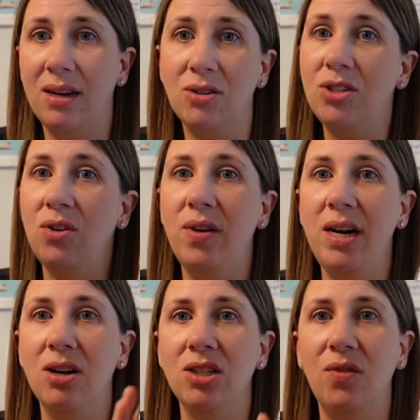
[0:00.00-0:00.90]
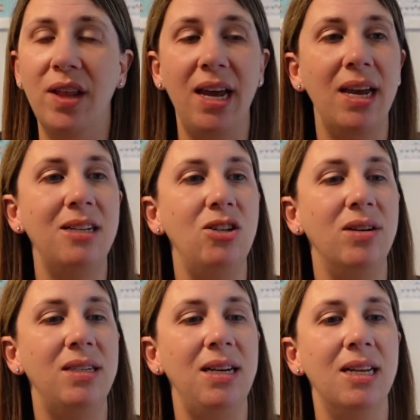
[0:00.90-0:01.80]
little souvenirs for the kids. You
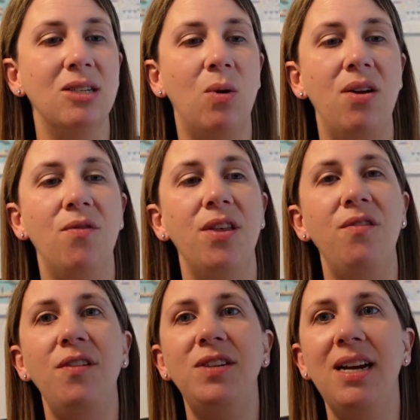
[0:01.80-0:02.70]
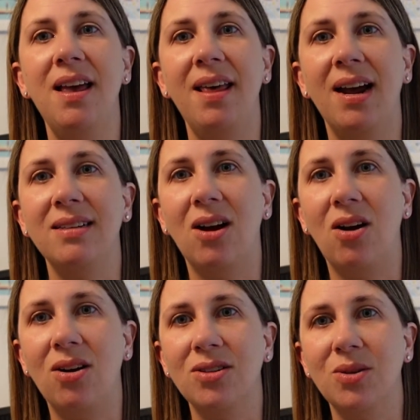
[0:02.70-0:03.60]
can see this one for the 50th has
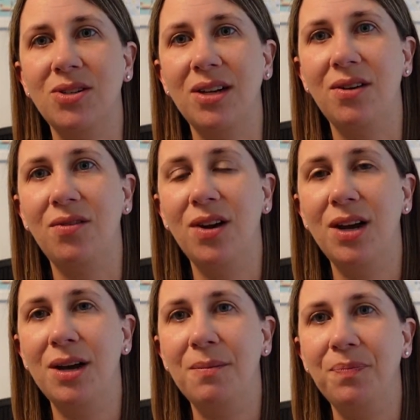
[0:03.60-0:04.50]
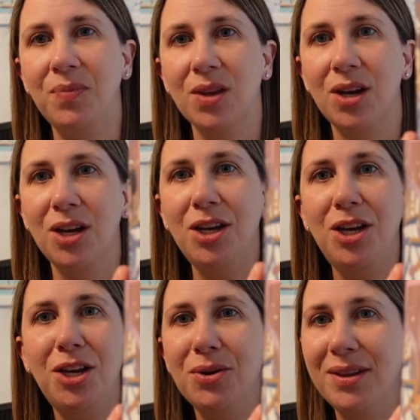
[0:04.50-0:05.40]
all sorts of
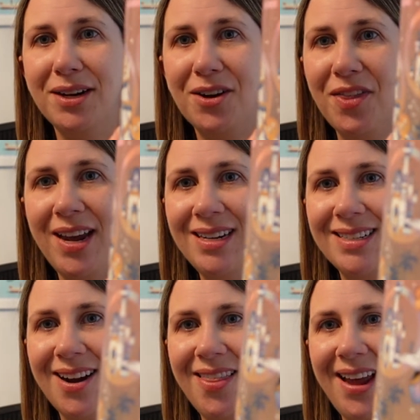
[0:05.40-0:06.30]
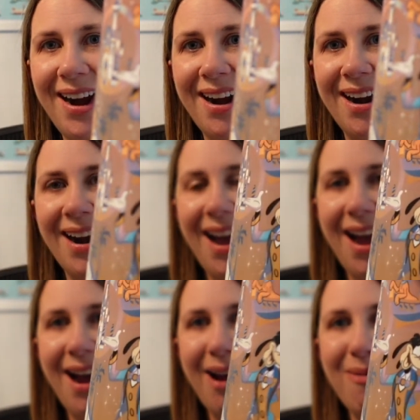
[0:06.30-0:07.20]
cute little things on there.
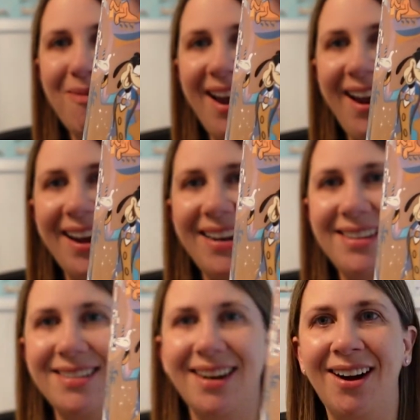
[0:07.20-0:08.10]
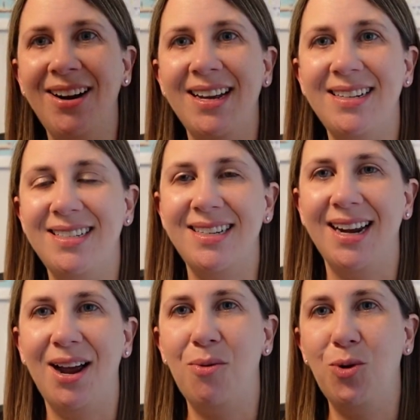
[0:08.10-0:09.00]
And our kids
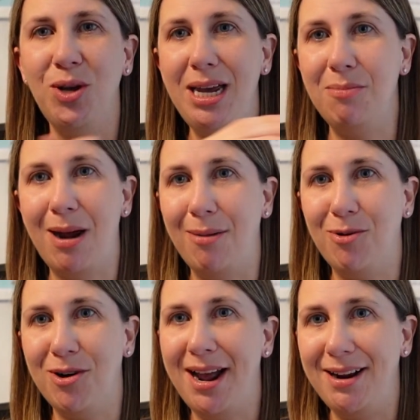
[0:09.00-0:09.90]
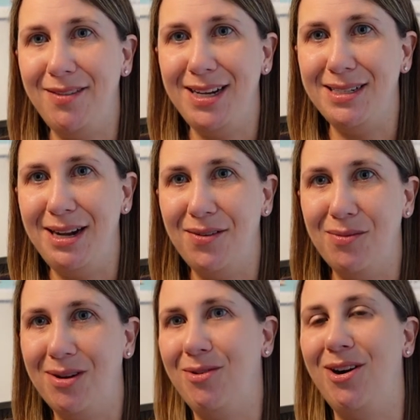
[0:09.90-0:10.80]
will eat popcorn out of these even
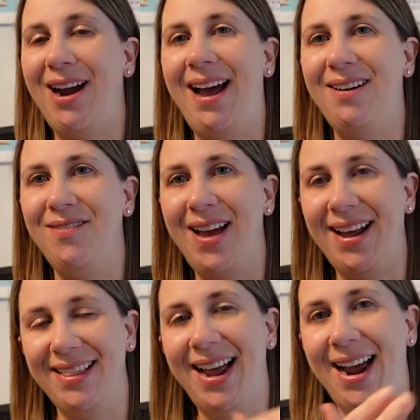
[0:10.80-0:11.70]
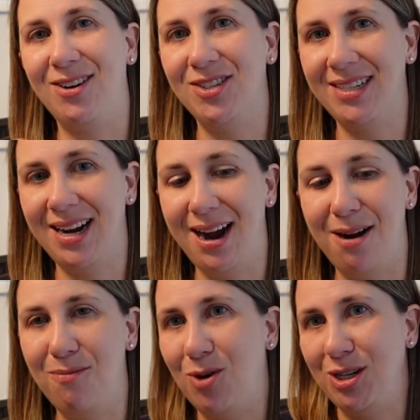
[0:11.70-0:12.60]
when we're at the house
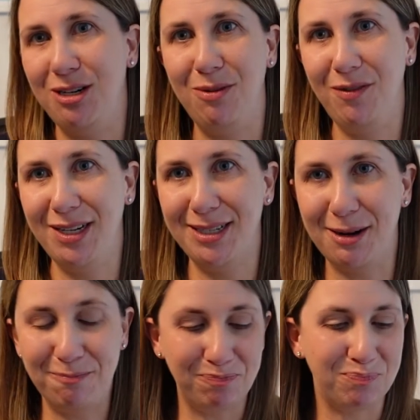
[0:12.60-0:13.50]
watching movies. So